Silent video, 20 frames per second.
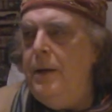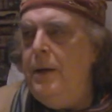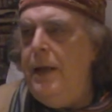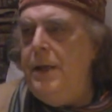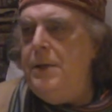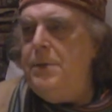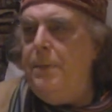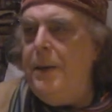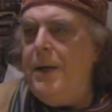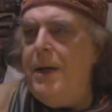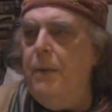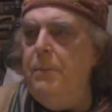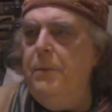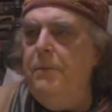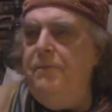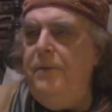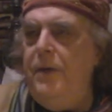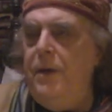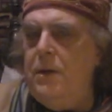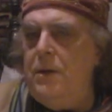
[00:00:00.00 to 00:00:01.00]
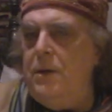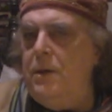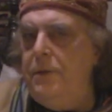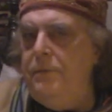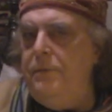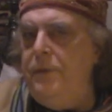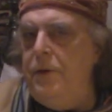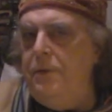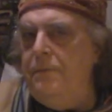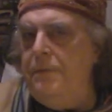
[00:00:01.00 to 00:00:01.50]
It's become a vehicle
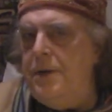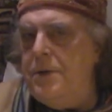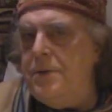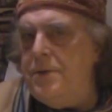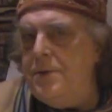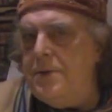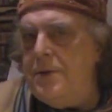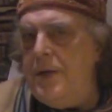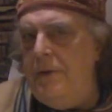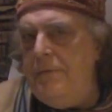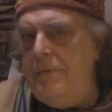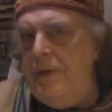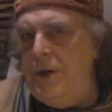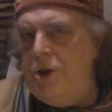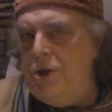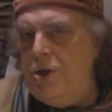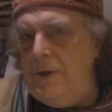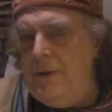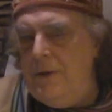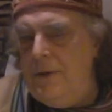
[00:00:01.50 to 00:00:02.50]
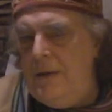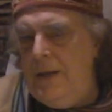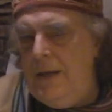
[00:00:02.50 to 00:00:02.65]
of universal salvation.